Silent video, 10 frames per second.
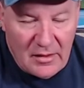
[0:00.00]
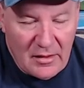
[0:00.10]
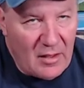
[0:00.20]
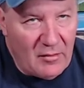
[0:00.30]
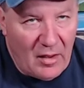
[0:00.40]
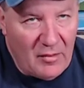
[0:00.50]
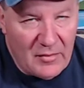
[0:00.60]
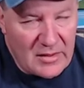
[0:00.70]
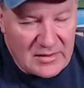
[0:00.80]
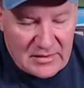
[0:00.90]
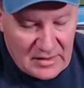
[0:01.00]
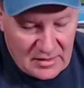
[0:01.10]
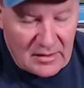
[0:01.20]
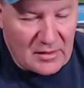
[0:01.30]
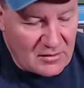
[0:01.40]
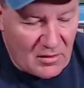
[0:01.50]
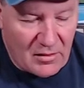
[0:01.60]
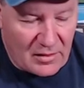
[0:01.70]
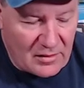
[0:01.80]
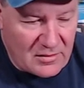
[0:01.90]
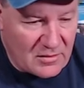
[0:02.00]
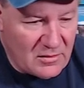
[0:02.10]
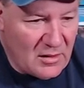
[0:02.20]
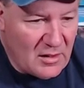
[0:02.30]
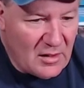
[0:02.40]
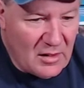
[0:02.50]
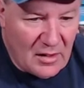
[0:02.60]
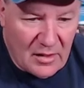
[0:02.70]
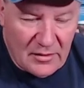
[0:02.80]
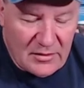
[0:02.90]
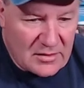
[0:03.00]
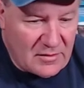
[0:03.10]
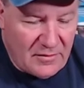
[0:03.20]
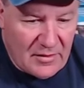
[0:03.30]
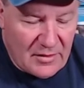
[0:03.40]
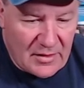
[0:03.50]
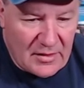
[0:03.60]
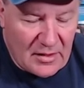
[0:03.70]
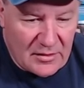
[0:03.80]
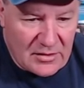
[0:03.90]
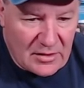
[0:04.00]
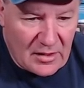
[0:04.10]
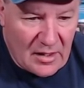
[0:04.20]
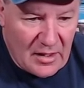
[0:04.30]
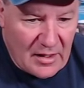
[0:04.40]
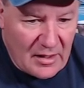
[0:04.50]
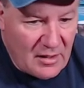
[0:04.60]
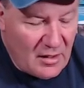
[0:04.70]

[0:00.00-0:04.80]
I, I miss seeing and talking to. Uh, just a very intelligent guy.